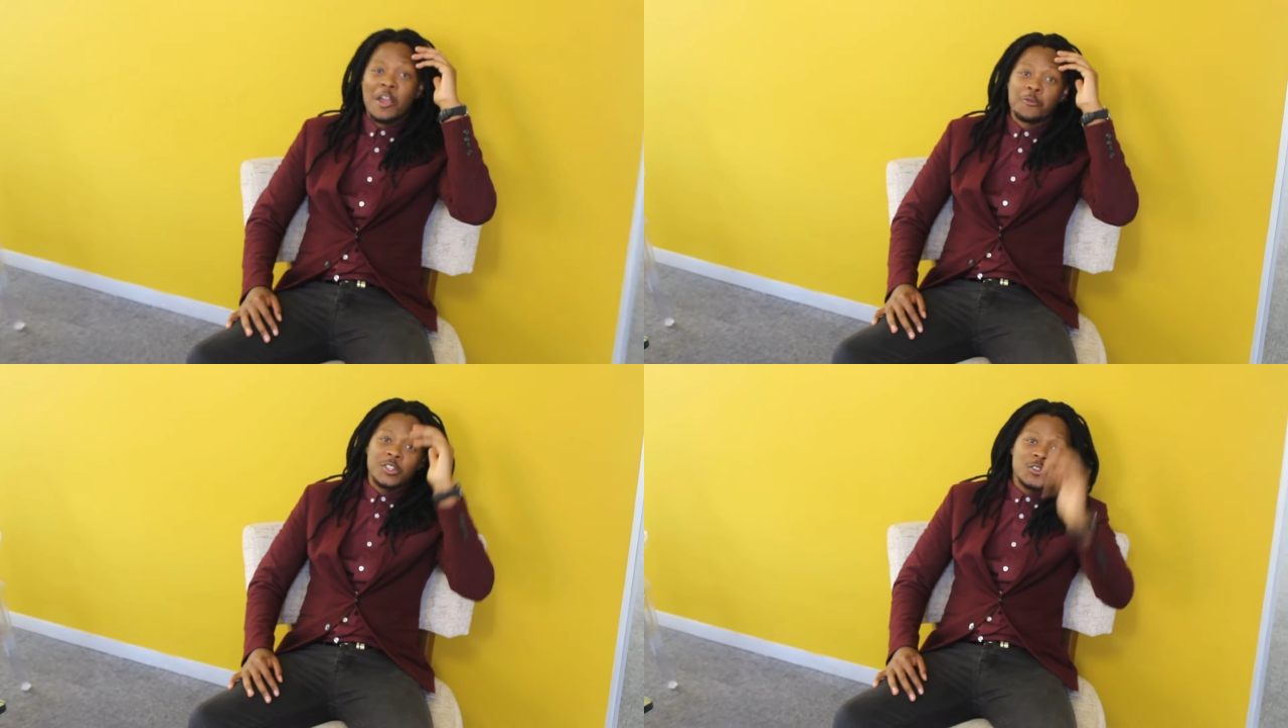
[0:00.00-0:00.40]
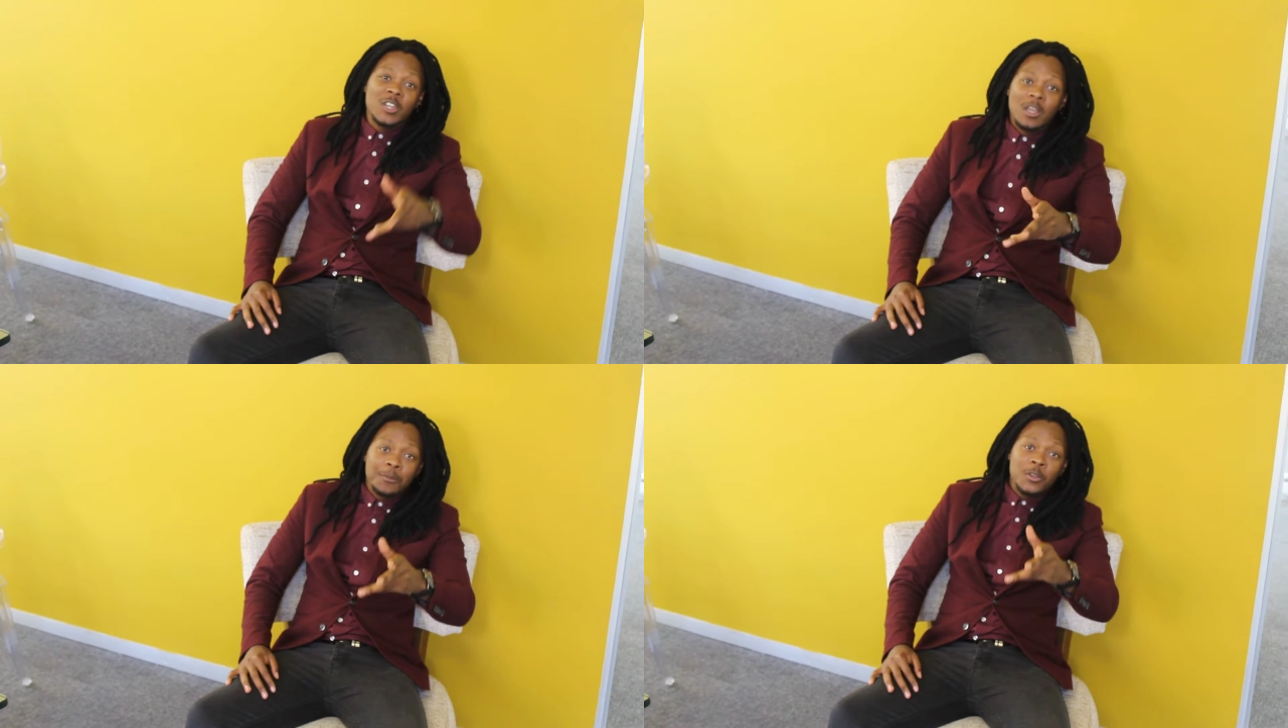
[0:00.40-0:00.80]
We're
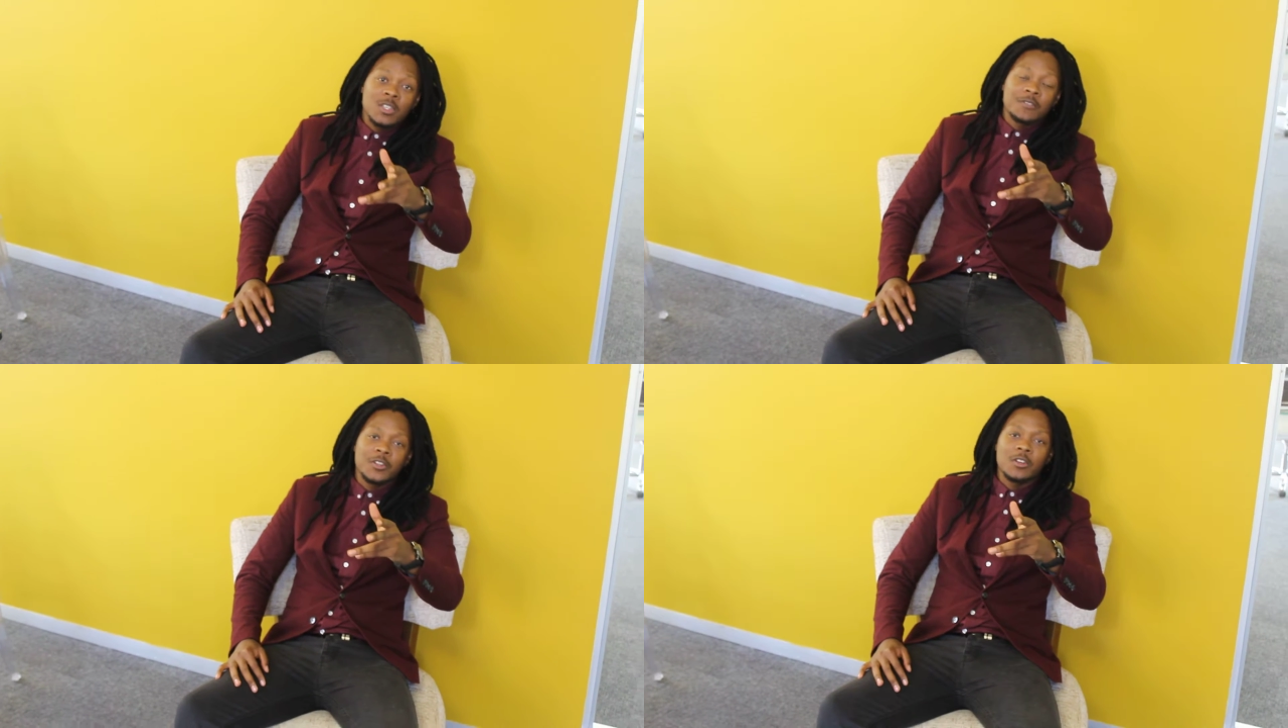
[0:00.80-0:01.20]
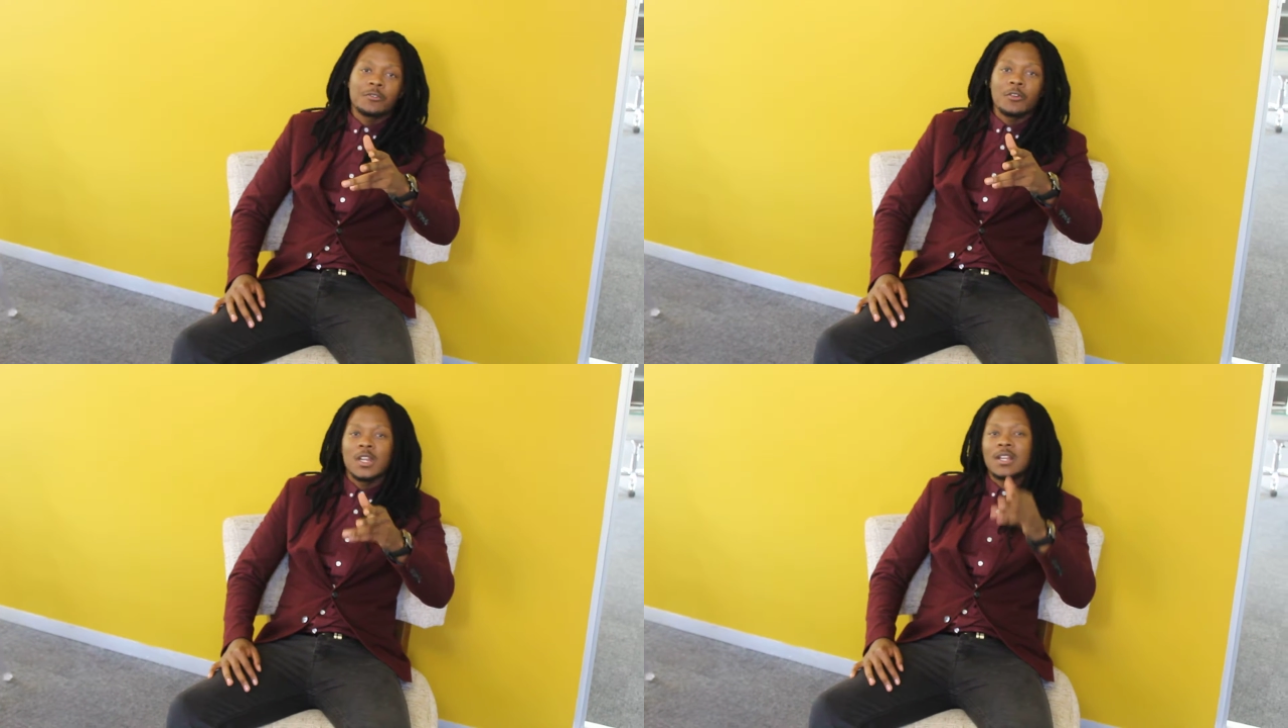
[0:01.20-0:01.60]
shooting a music video
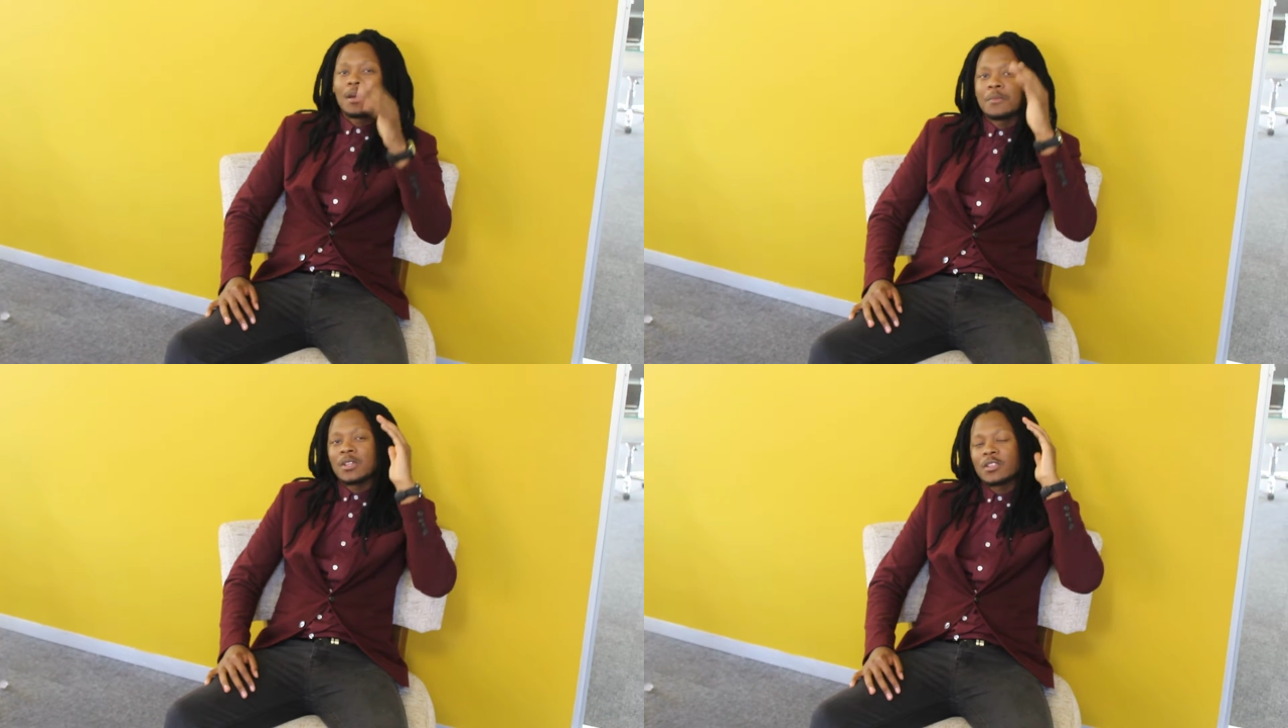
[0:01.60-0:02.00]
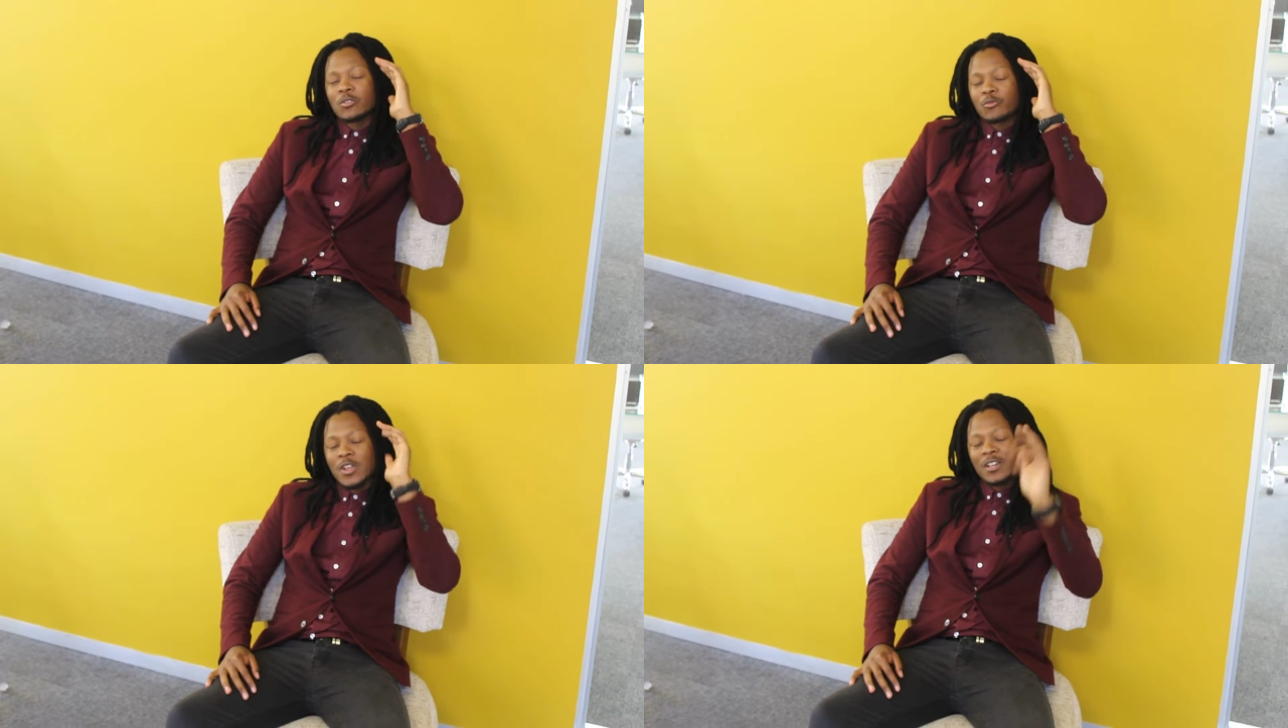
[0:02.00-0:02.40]
for it
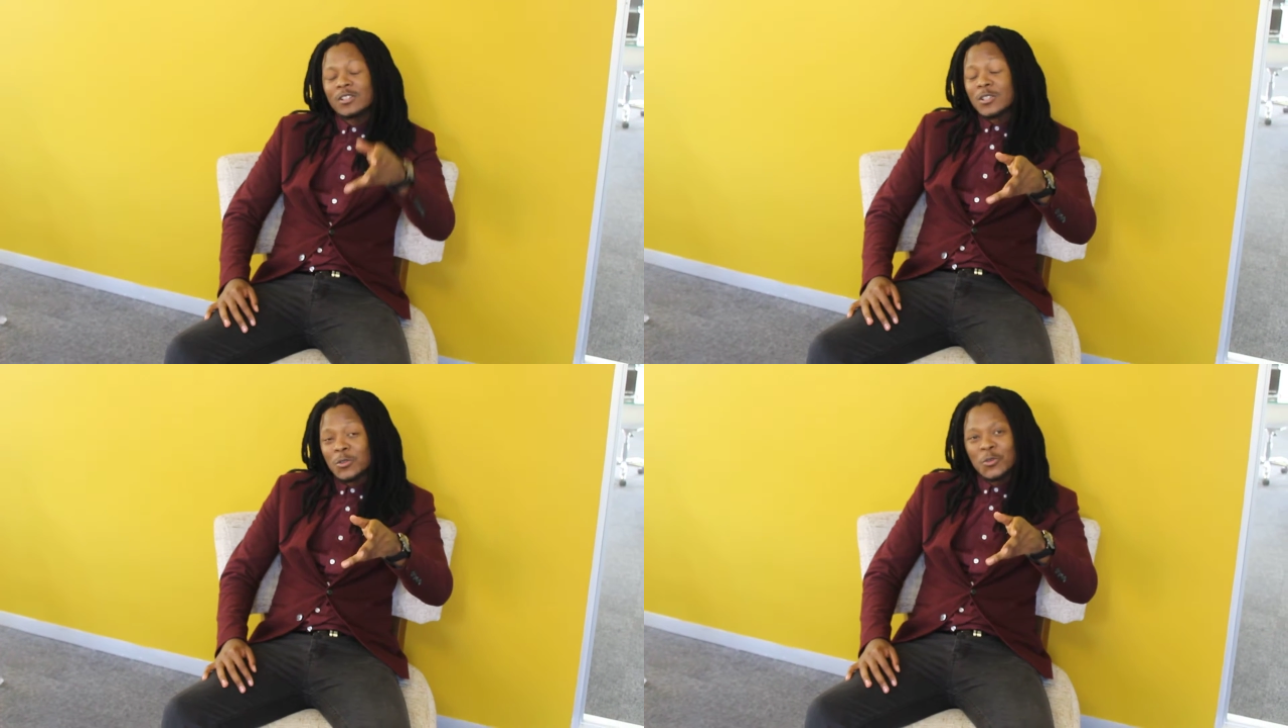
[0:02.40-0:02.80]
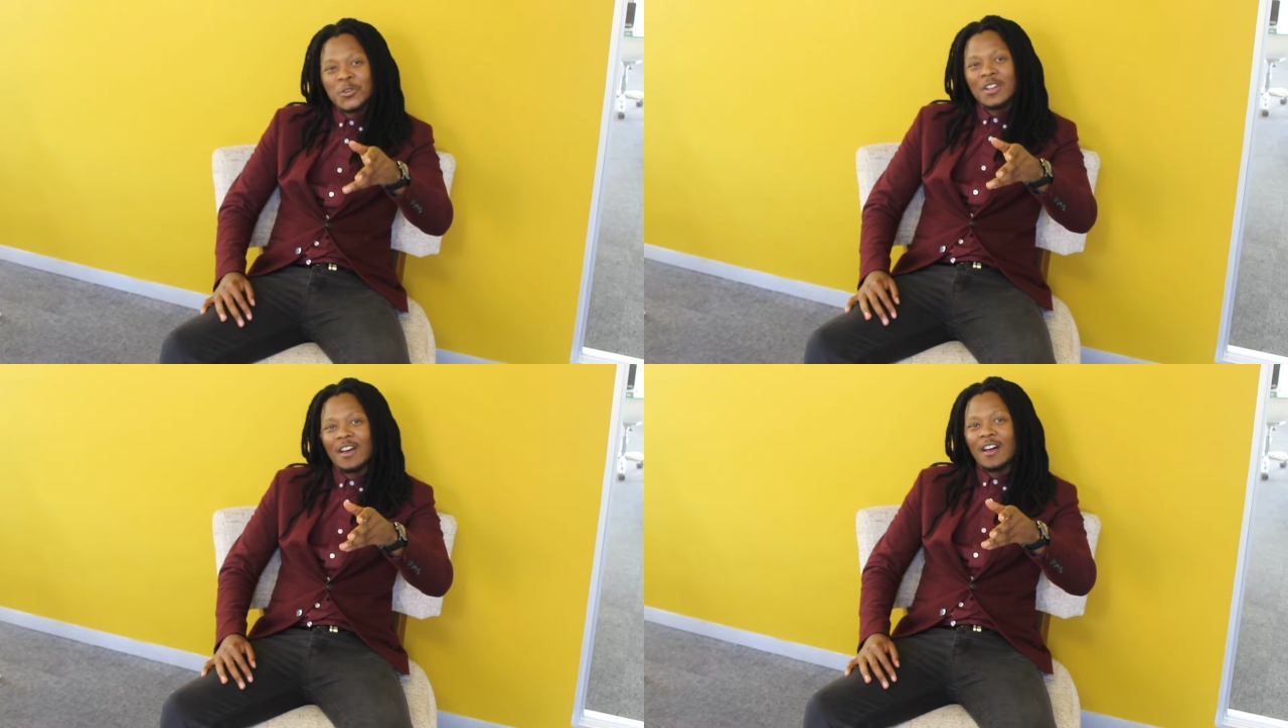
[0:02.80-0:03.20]
coming real soon.